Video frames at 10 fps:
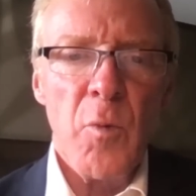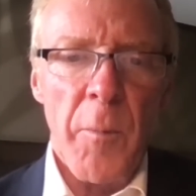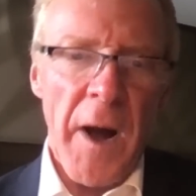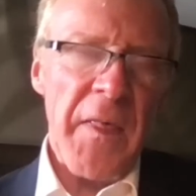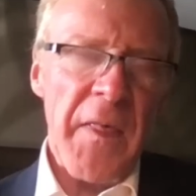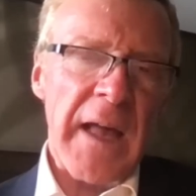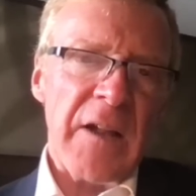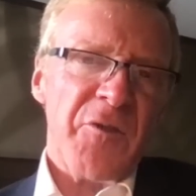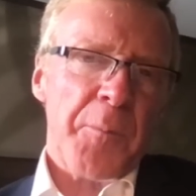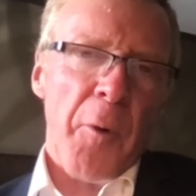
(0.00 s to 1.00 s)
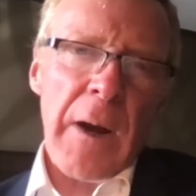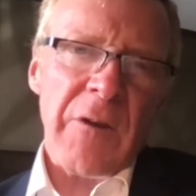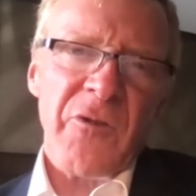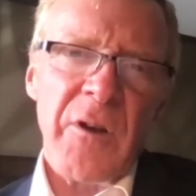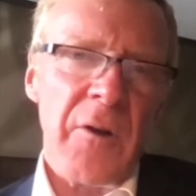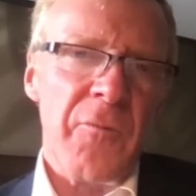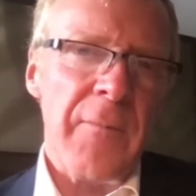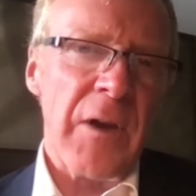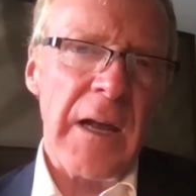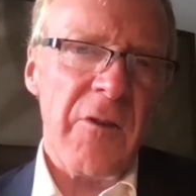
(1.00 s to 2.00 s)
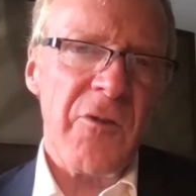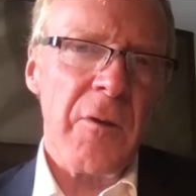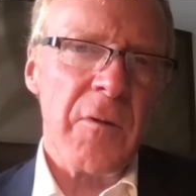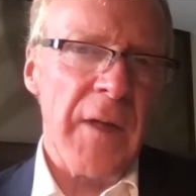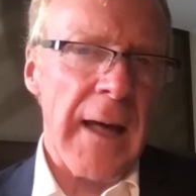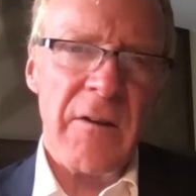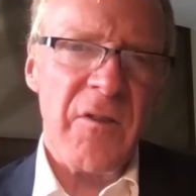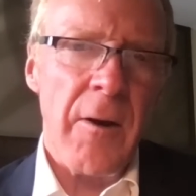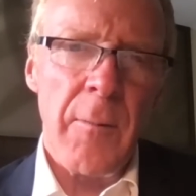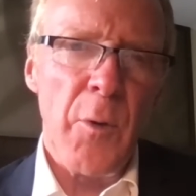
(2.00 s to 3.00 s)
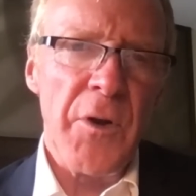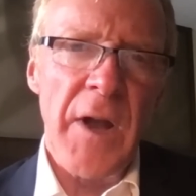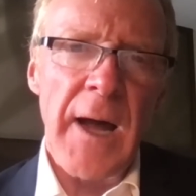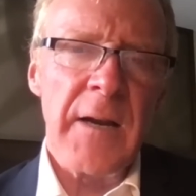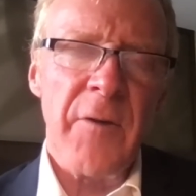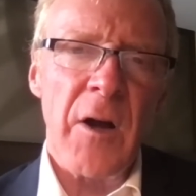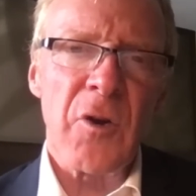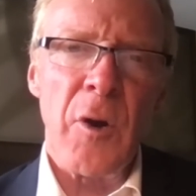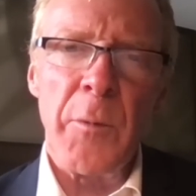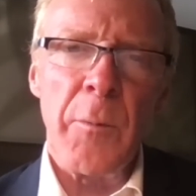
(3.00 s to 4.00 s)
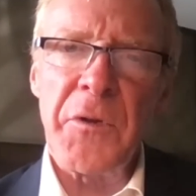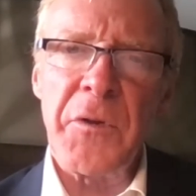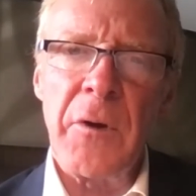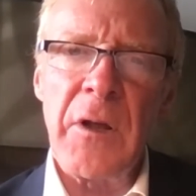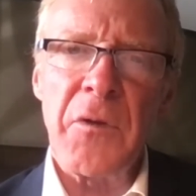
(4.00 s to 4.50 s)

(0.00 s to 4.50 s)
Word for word: Well, by that inspiration and revelation, that terrible night of October 30th,